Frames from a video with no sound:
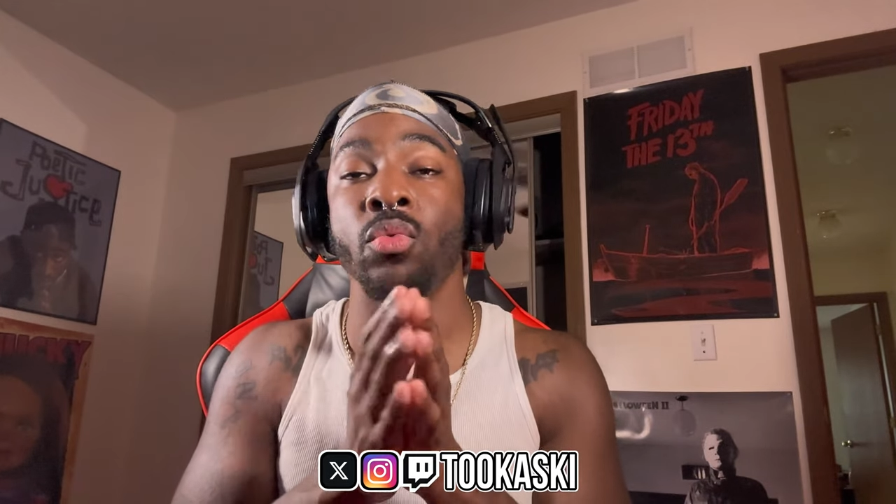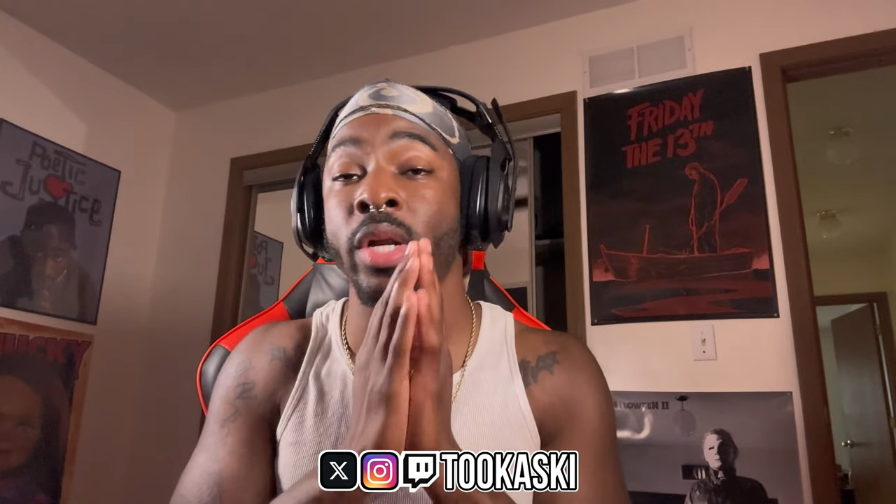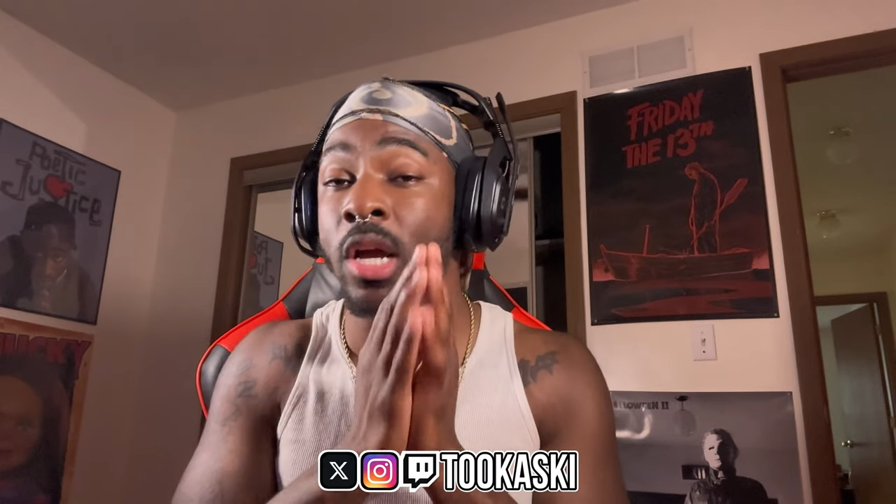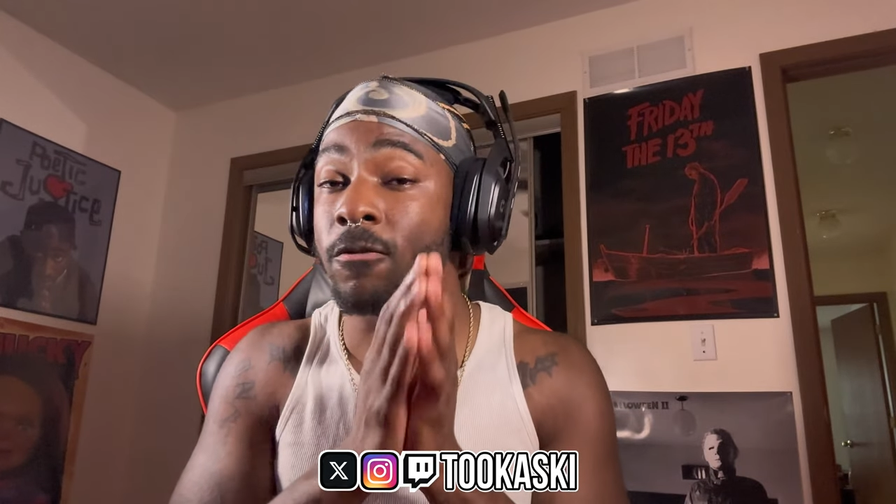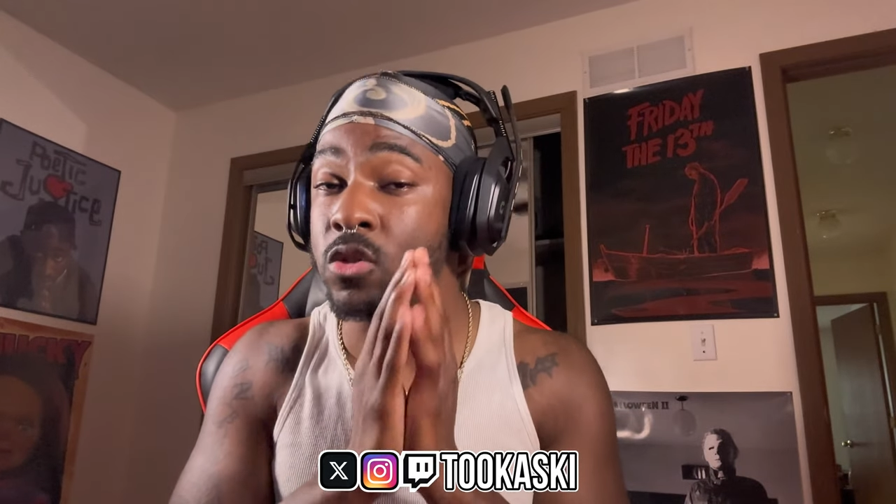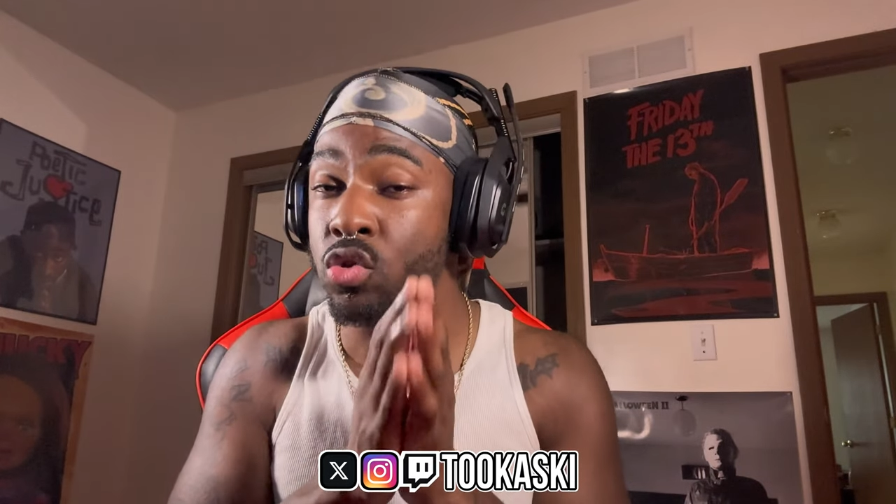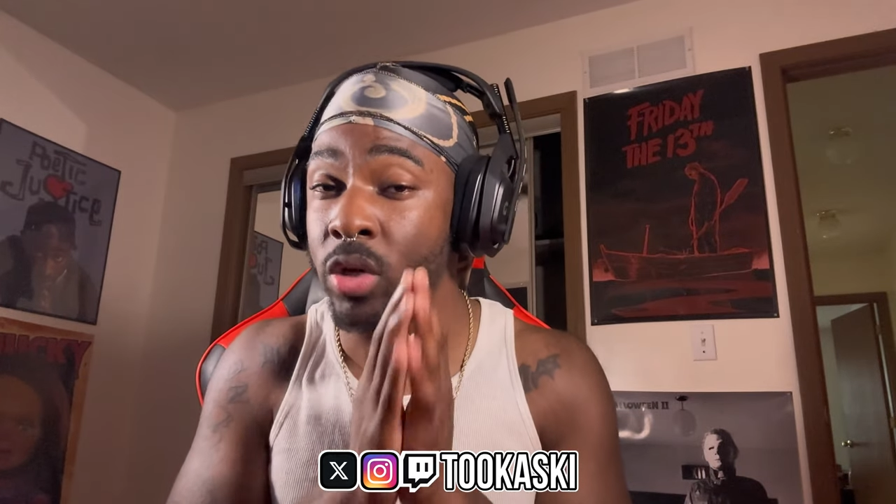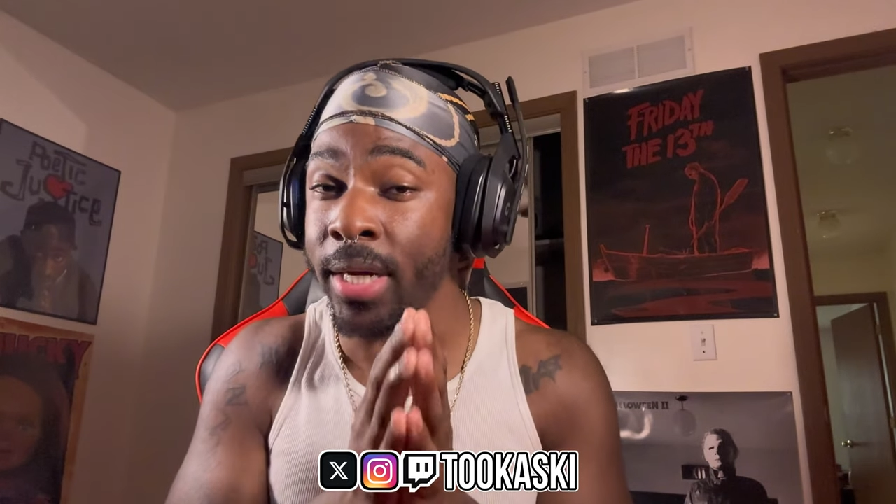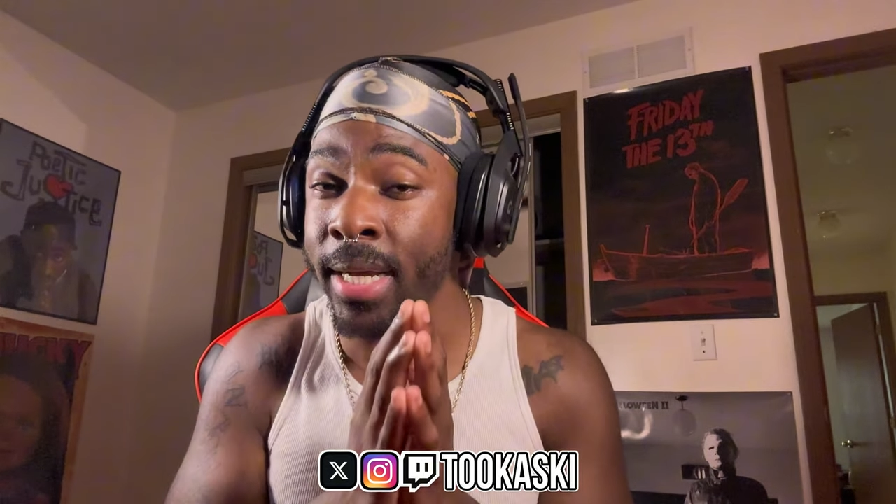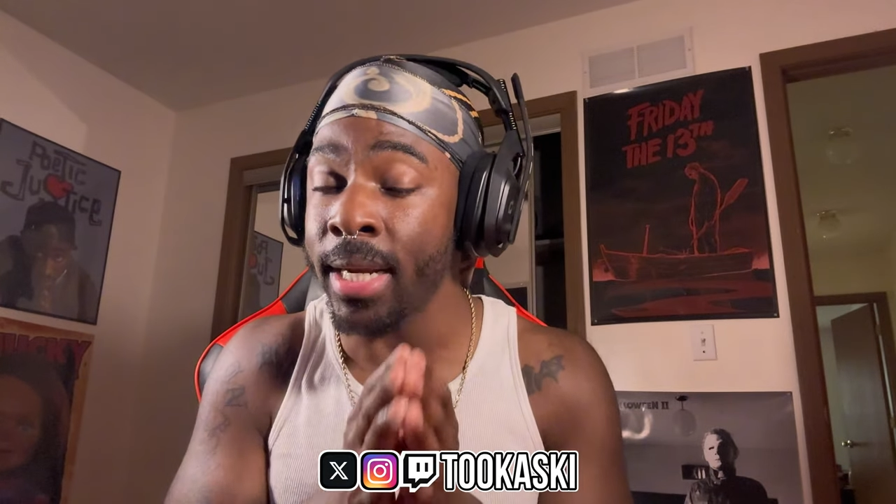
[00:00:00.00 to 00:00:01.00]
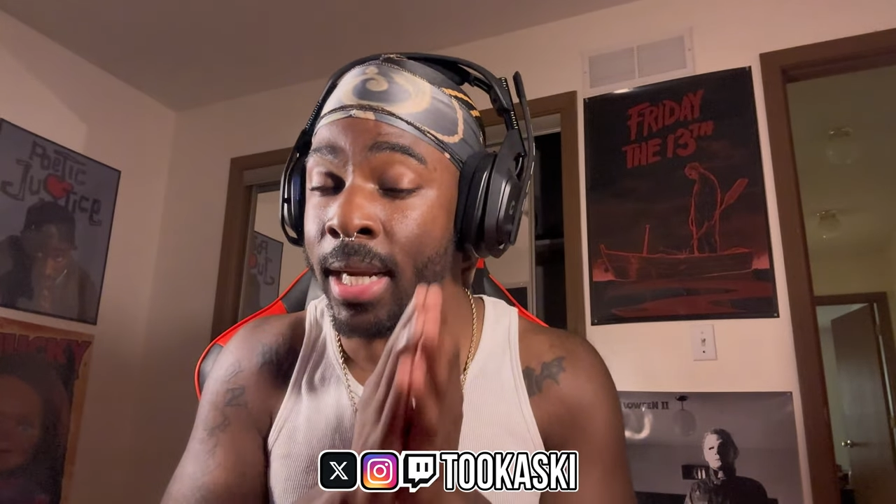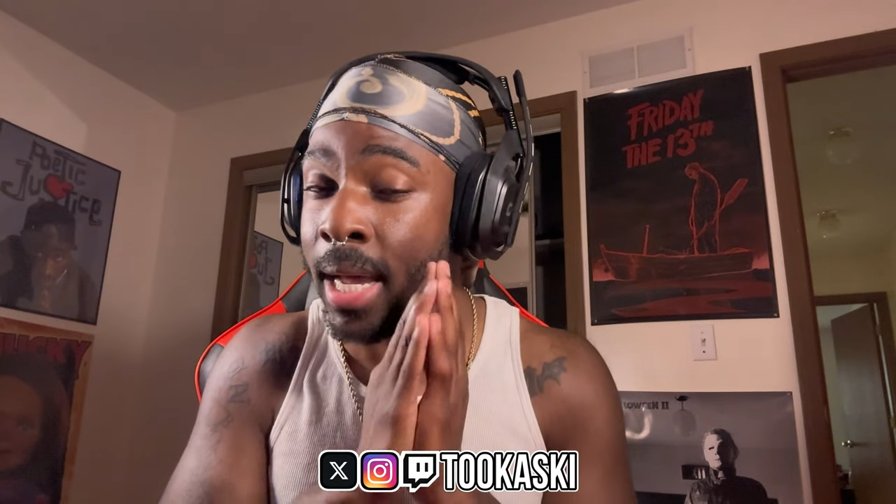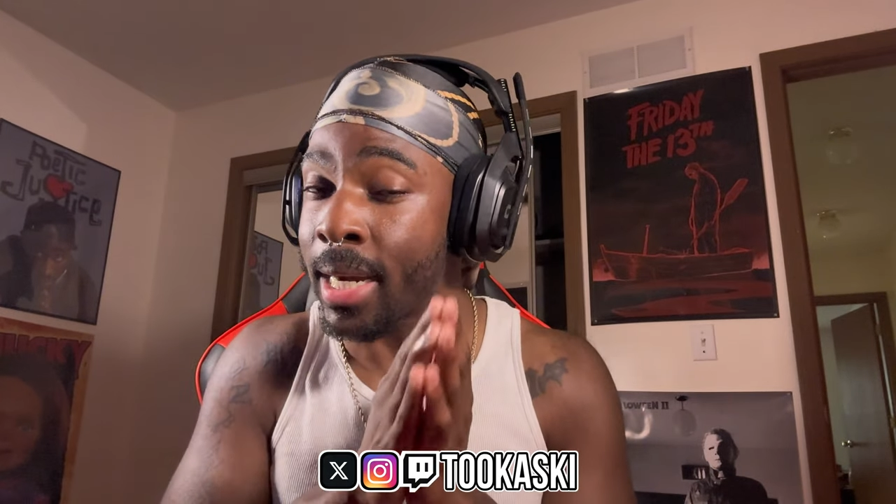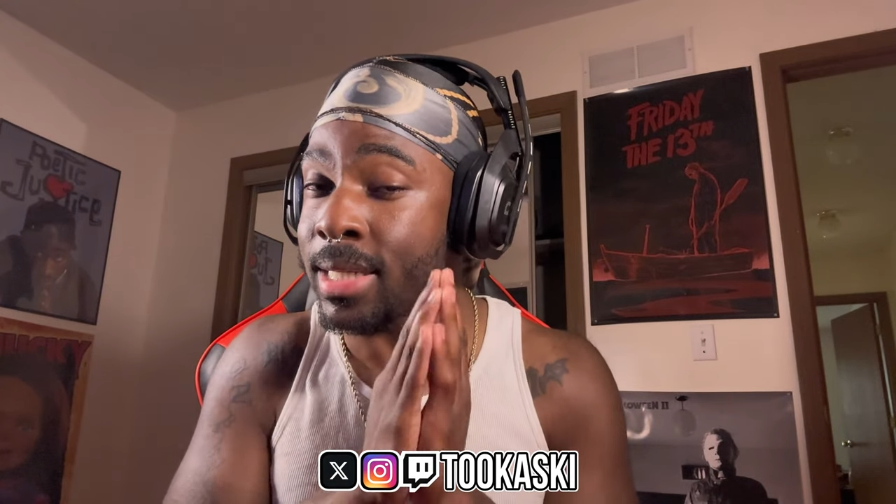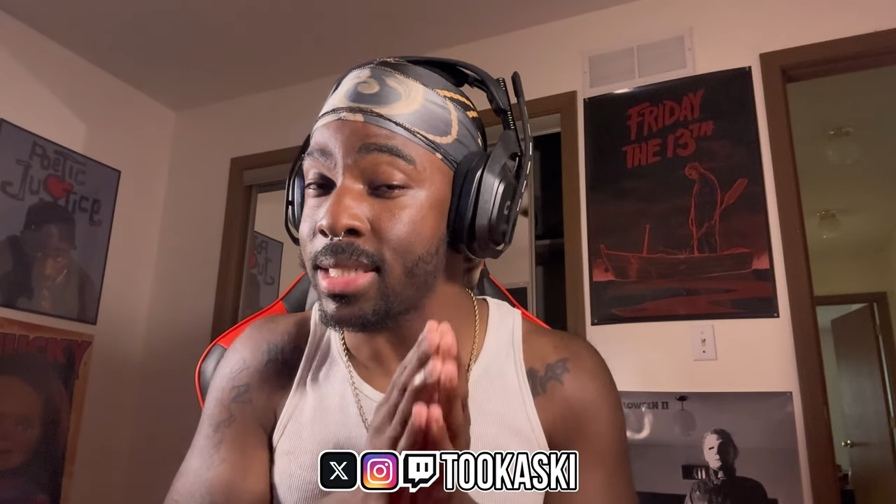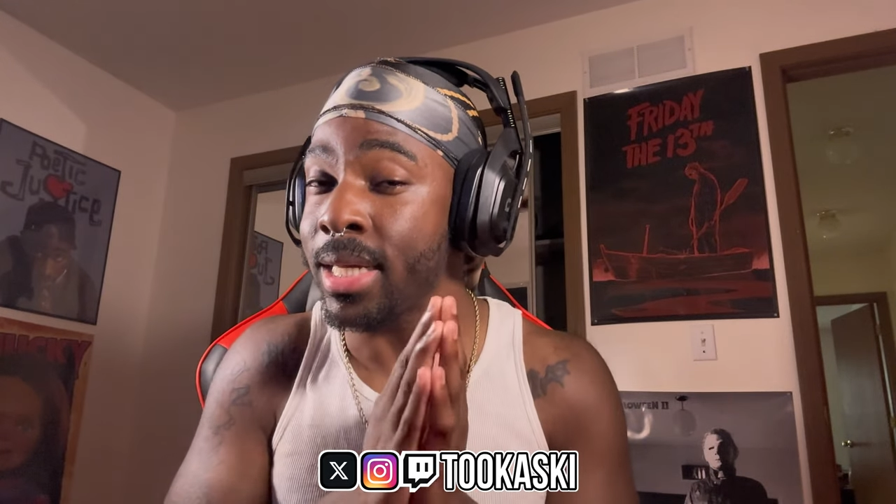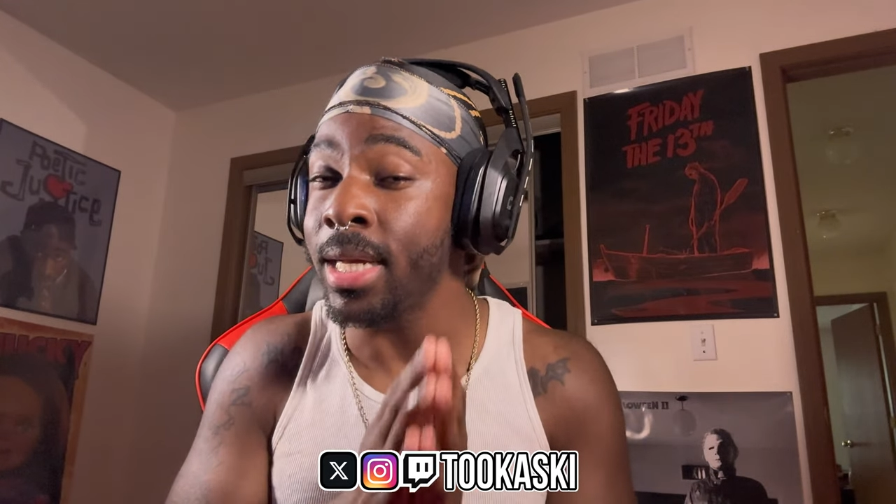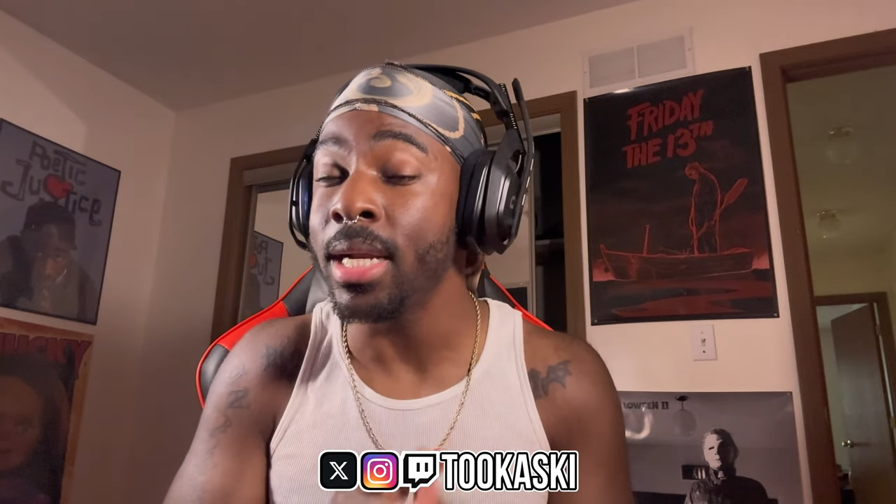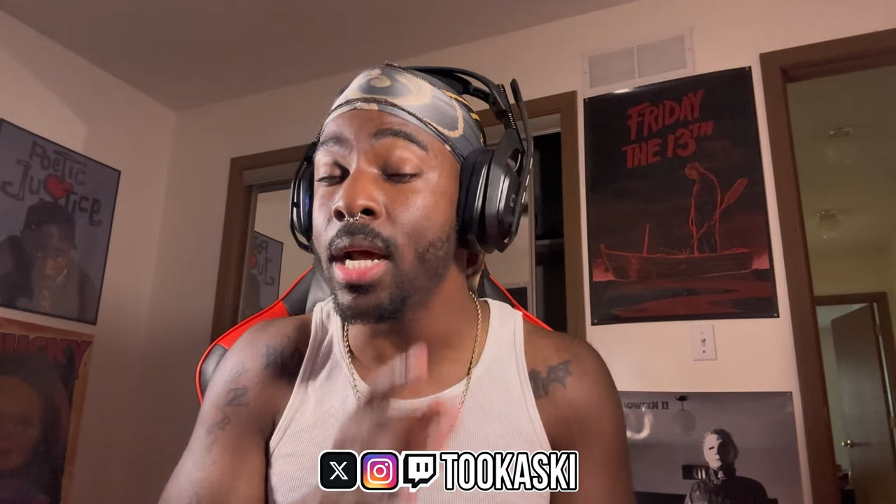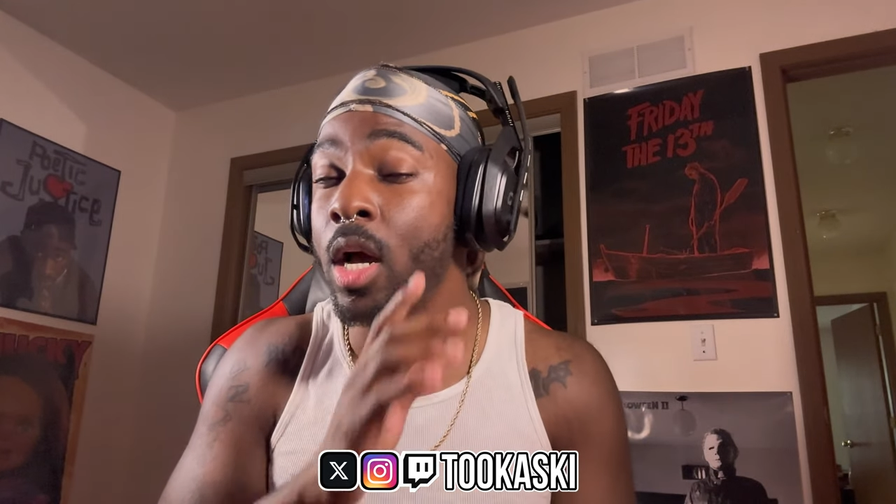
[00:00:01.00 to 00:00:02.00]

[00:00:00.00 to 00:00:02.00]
one of y'all for tuning in. And like I said,